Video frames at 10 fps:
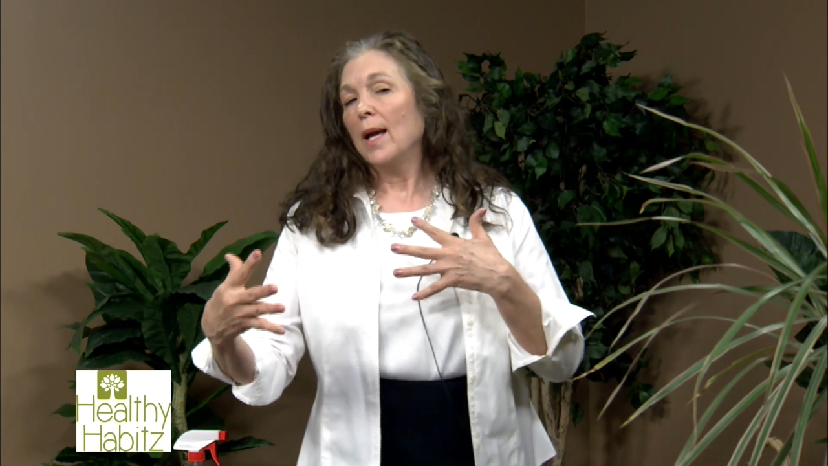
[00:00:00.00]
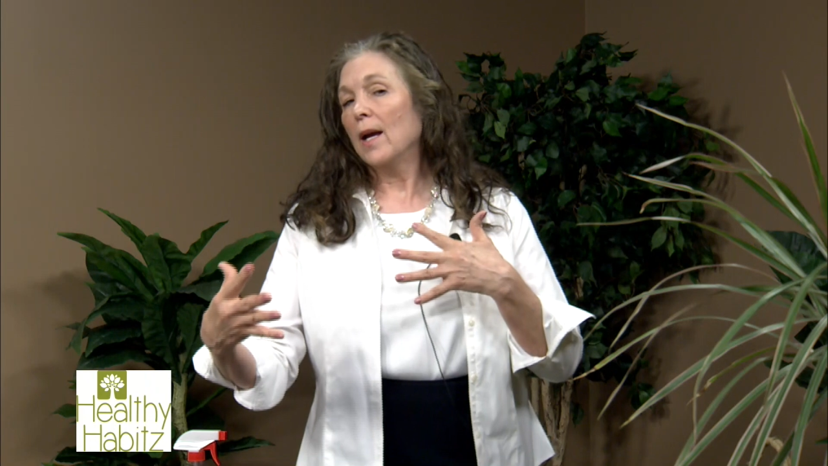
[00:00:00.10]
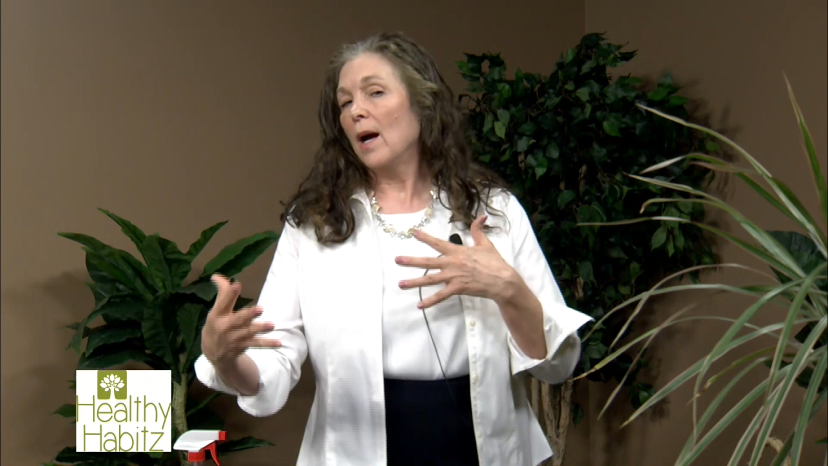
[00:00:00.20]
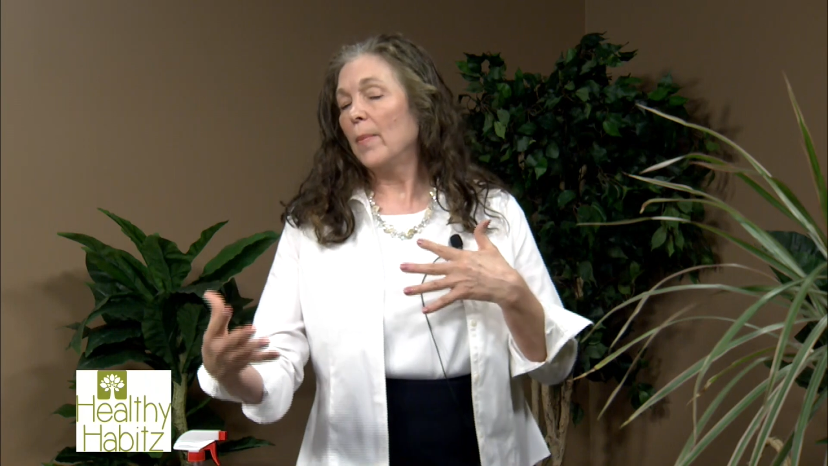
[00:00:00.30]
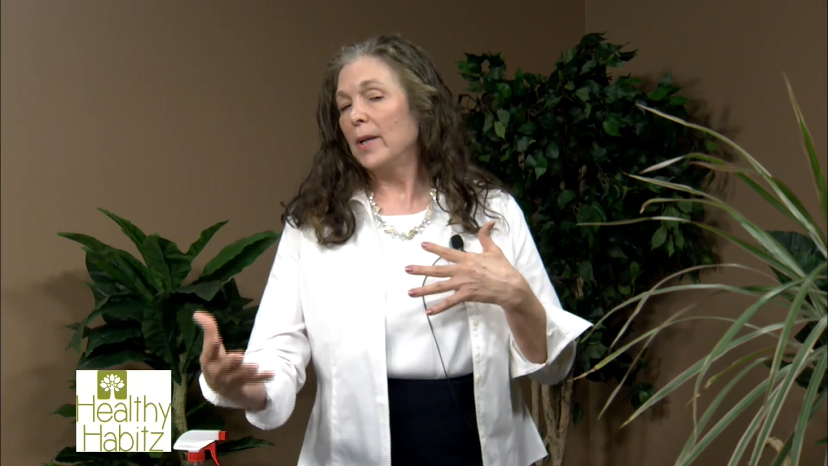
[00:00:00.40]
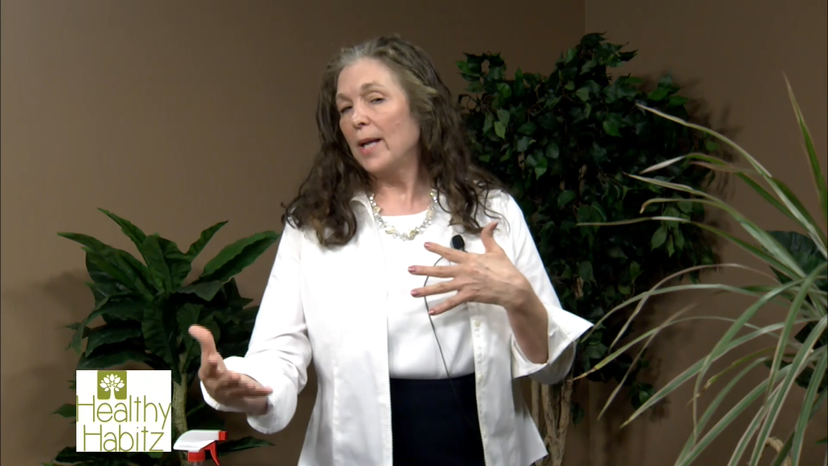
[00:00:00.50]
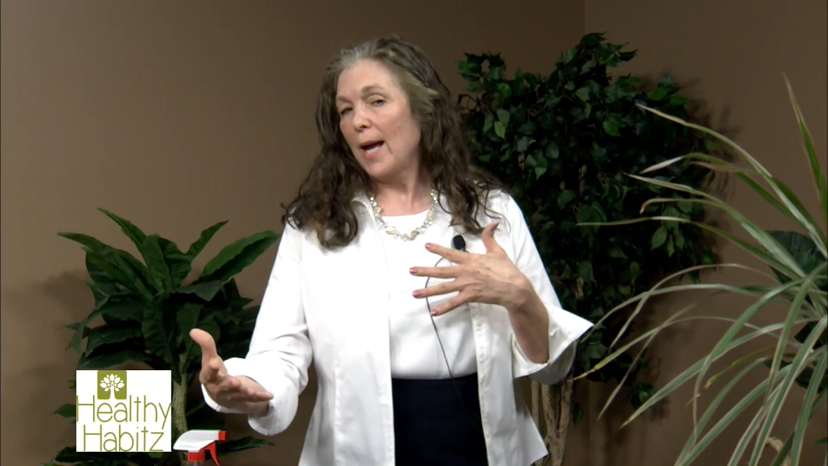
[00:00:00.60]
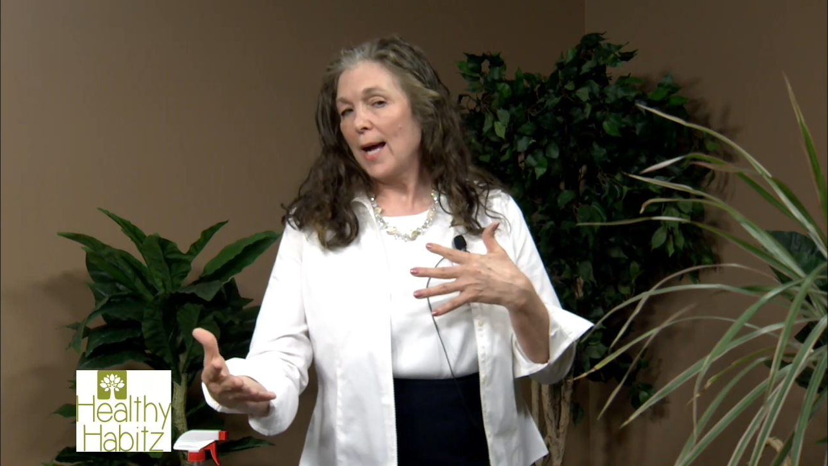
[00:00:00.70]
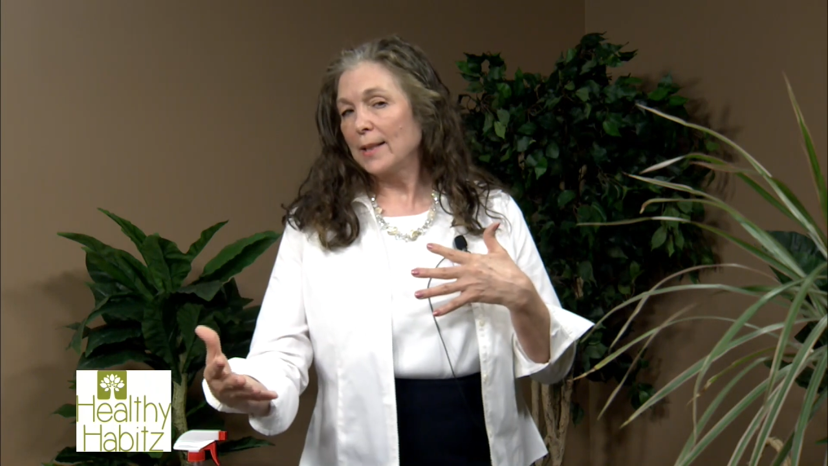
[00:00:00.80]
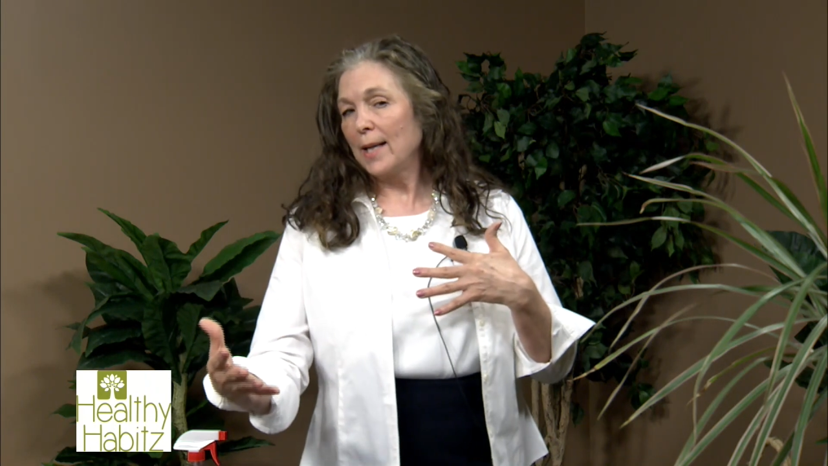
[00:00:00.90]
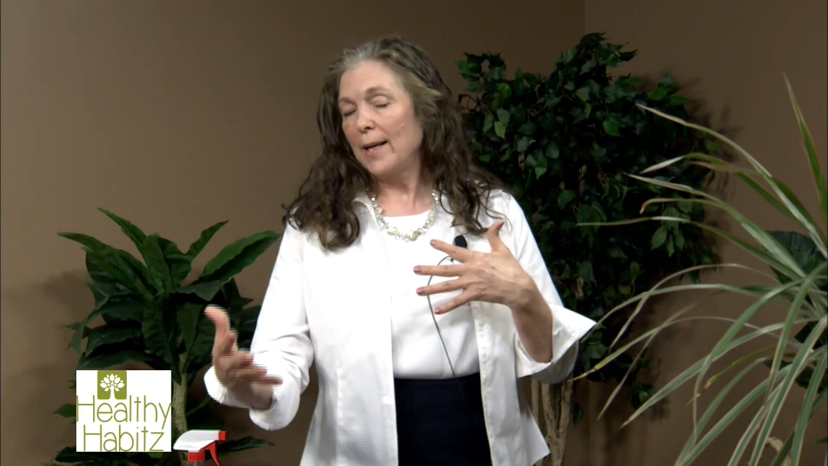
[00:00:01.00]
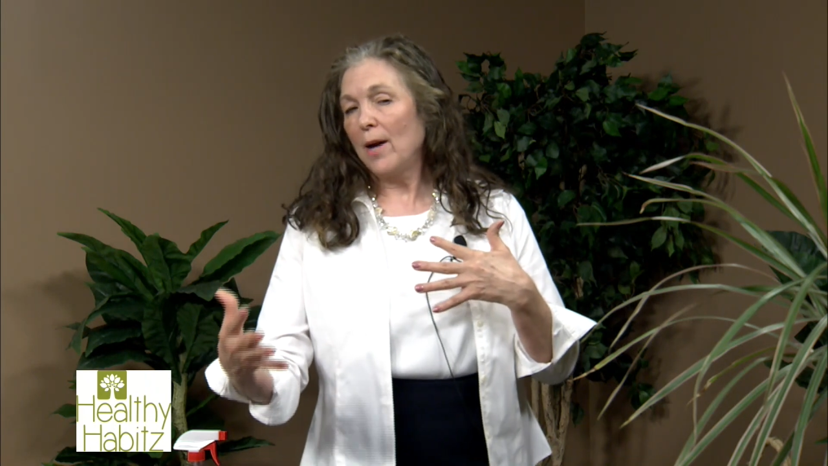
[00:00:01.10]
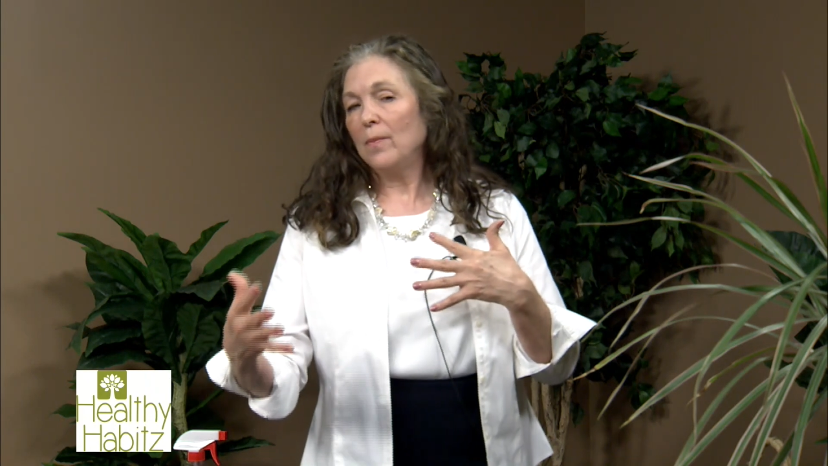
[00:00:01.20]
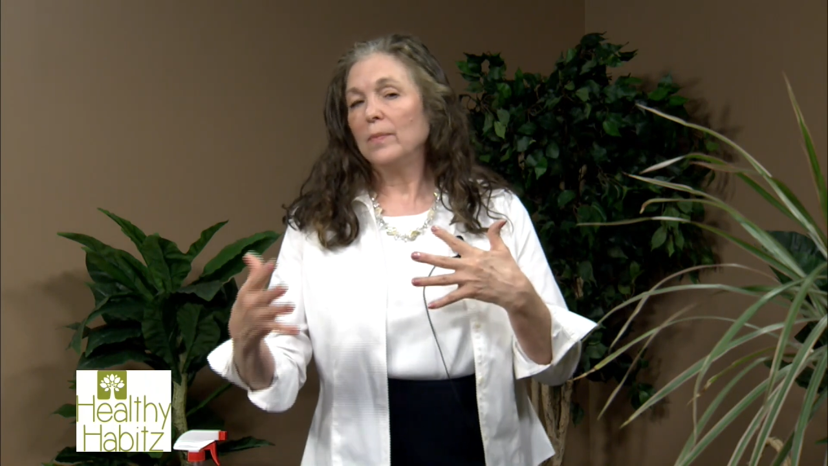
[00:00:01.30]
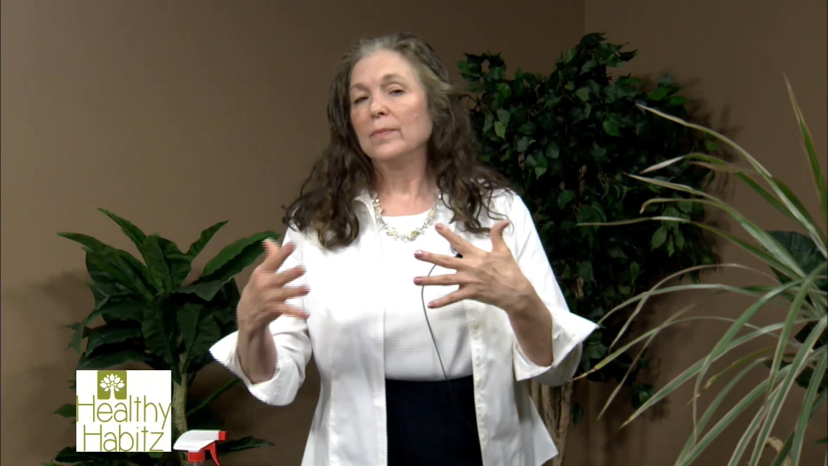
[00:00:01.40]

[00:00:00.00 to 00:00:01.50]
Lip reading: and carbon dioxide out.